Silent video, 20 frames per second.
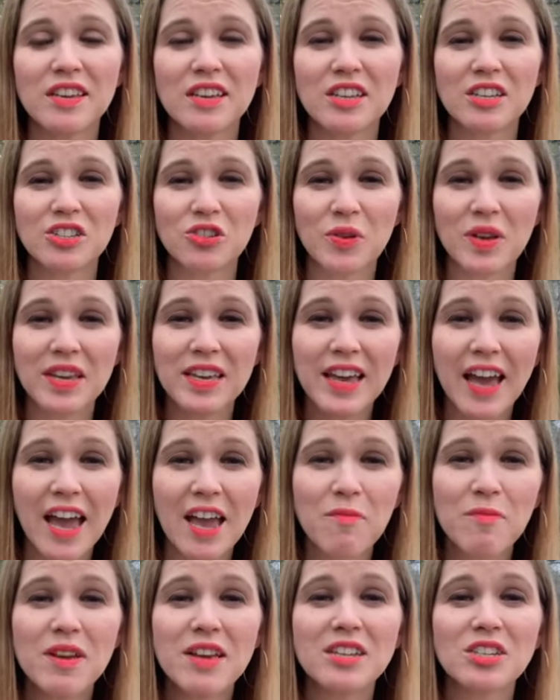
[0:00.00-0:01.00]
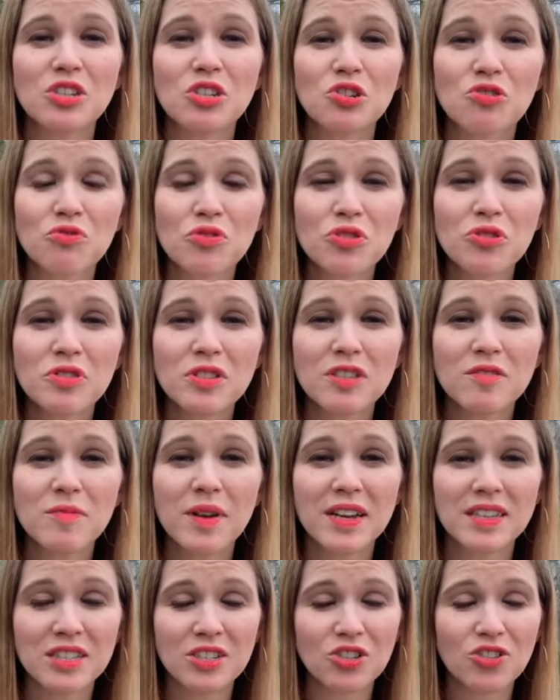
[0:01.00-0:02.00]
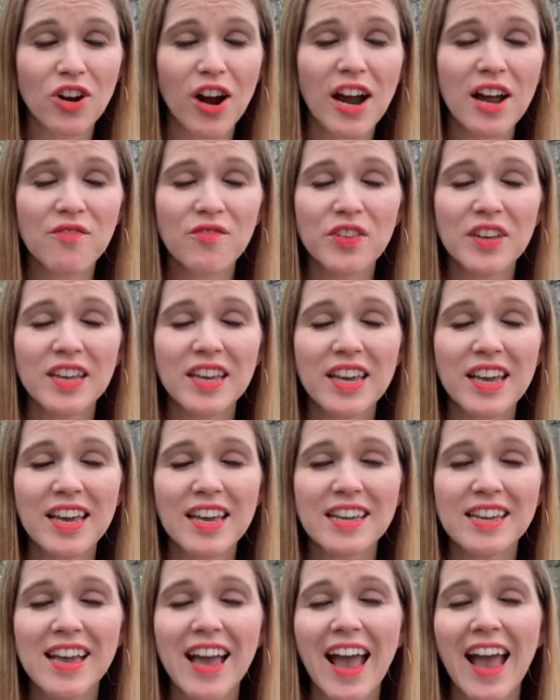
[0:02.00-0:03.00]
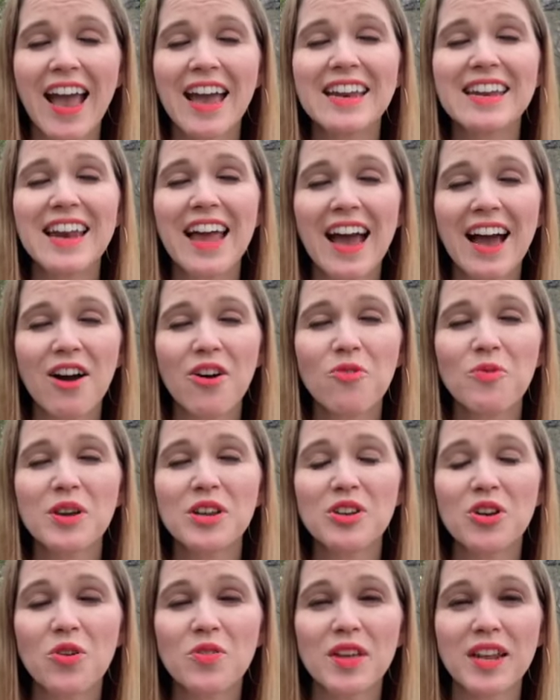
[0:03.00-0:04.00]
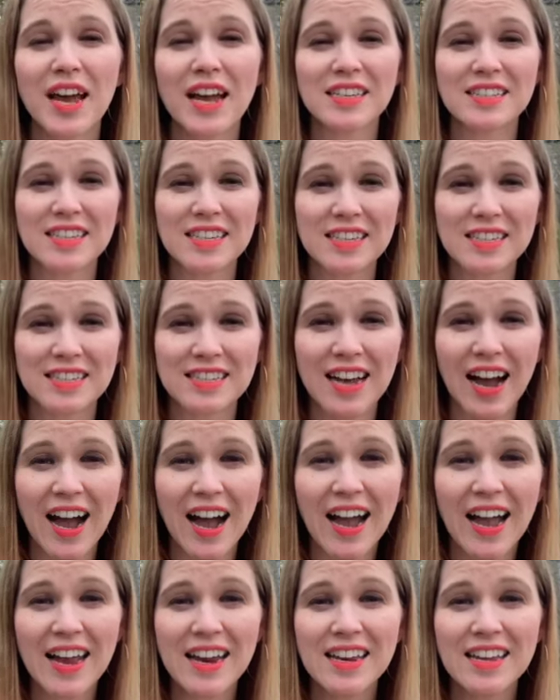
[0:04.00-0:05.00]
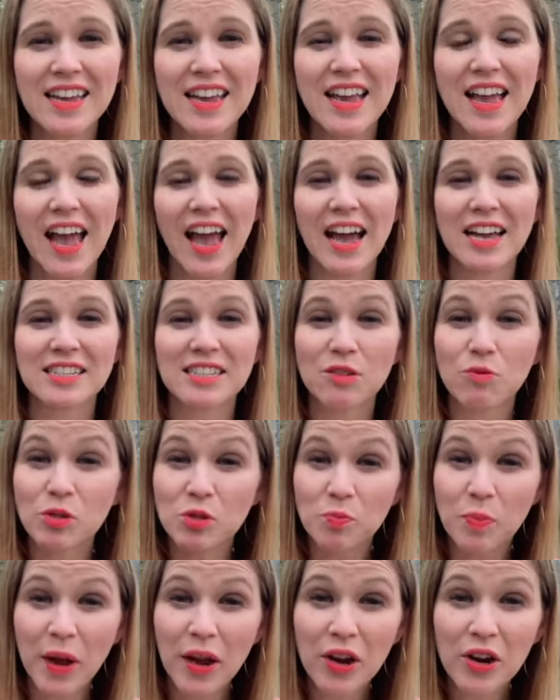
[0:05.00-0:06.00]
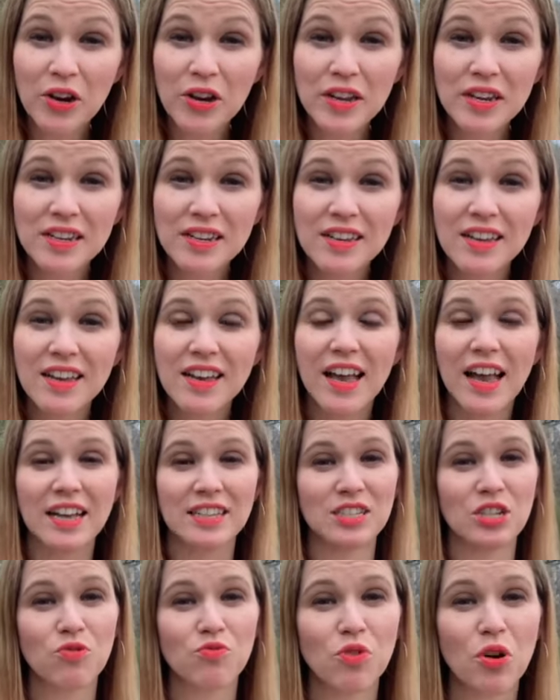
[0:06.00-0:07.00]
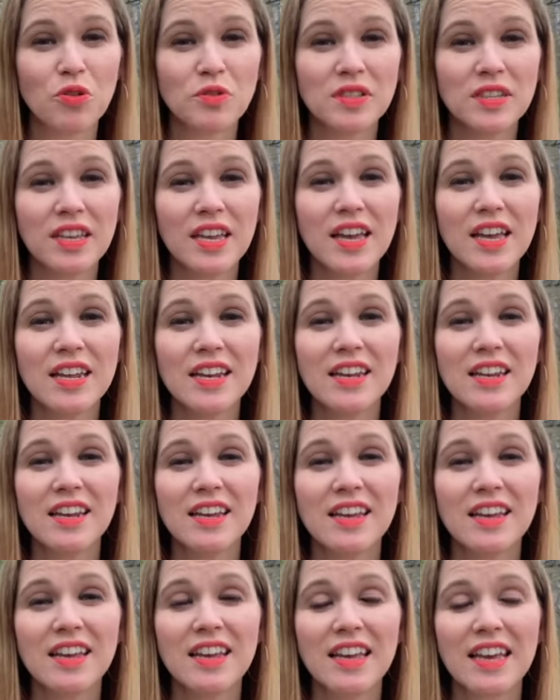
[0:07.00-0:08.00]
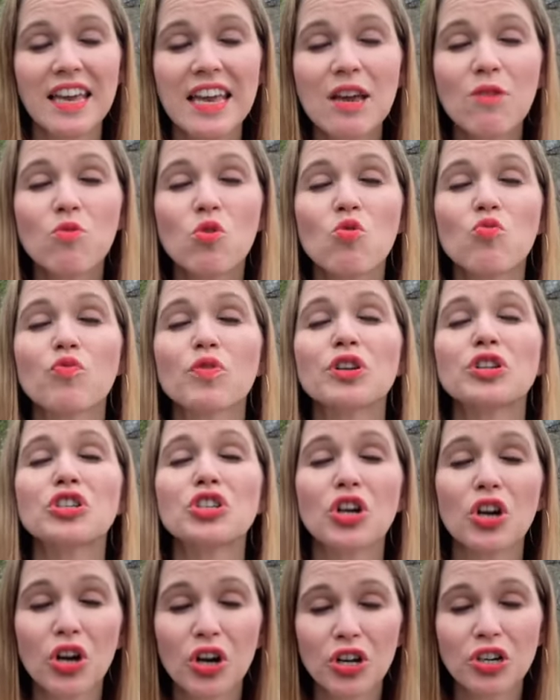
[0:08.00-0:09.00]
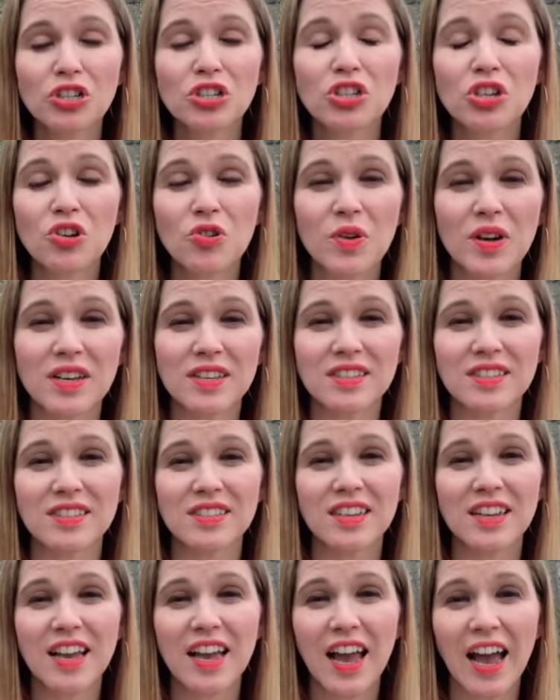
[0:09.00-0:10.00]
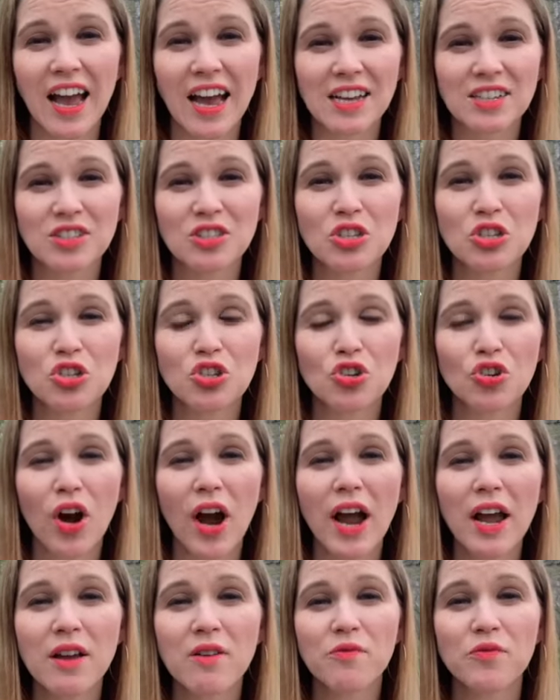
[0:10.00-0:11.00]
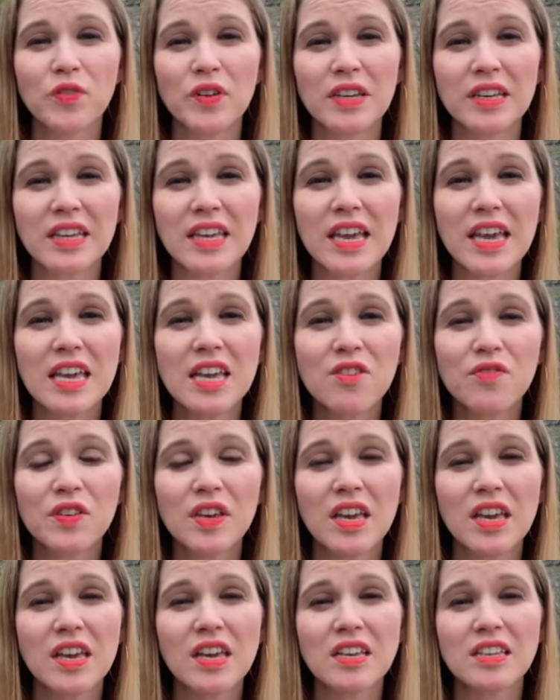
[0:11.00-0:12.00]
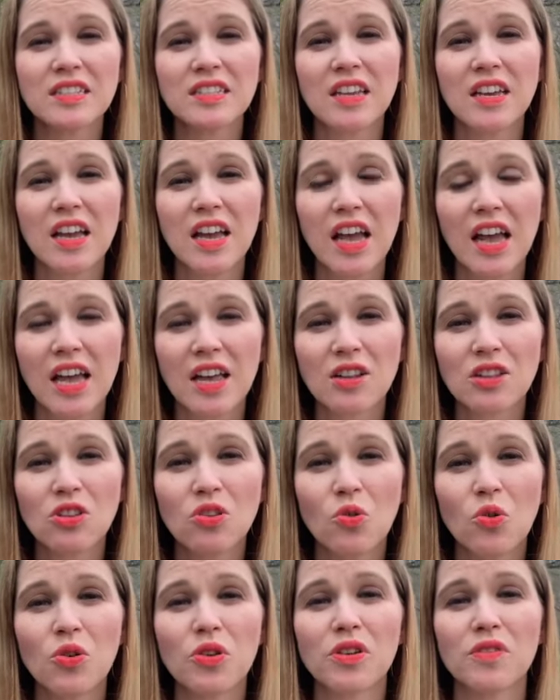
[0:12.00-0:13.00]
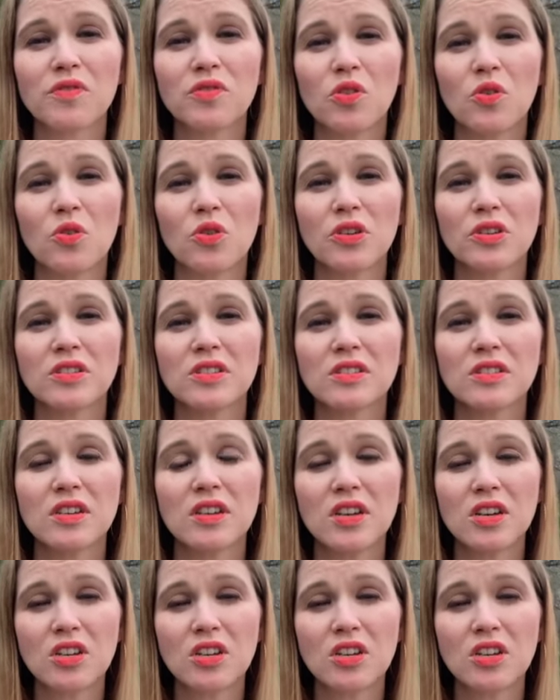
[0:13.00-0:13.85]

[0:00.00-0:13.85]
So he came into Jerusalem as a triumphant king, and now we know that as he's died, as he was buried, as he rose again, he will return to us as the triumphant King of Kings and Lord of Lords.